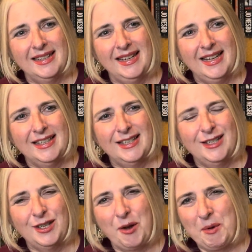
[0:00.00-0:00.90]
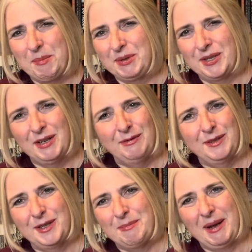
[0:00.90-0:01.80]
It's so
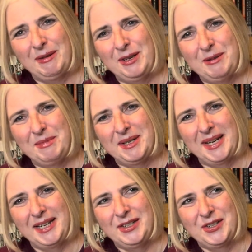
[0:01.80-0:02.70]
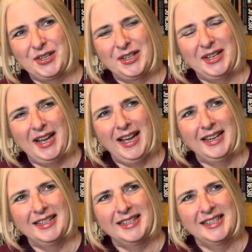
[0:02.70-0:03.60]
observant about human nature,
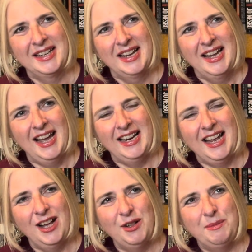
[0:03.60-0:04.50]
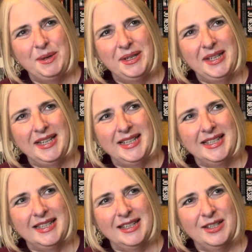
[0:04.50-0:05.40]
and Helmer
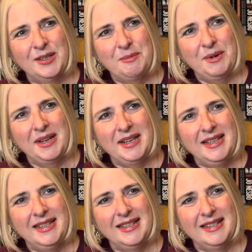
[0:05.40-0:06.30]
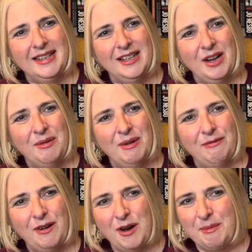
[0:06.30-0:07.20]
is in some ways, you know, a
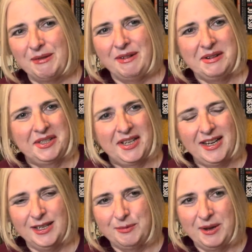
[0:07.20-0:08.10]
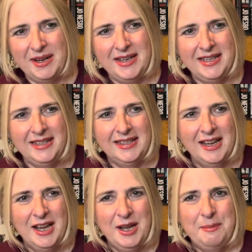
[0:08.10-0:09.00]
farmer very set in his ways,
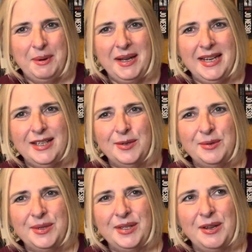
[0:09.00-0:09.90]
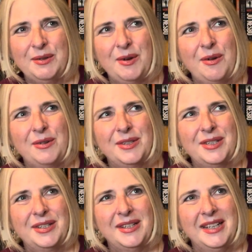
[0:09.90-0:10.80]
but he's also got
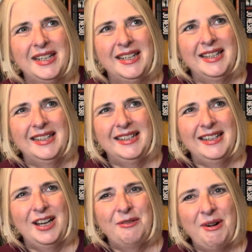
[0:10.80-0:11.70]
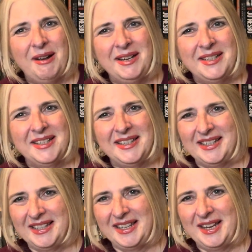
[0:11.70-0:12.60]

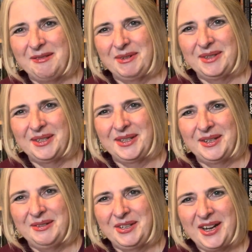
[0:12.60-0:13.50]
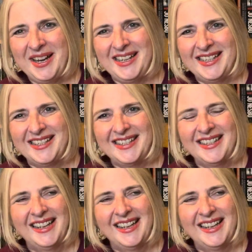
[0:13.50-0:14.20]
horizons that he wants to chase.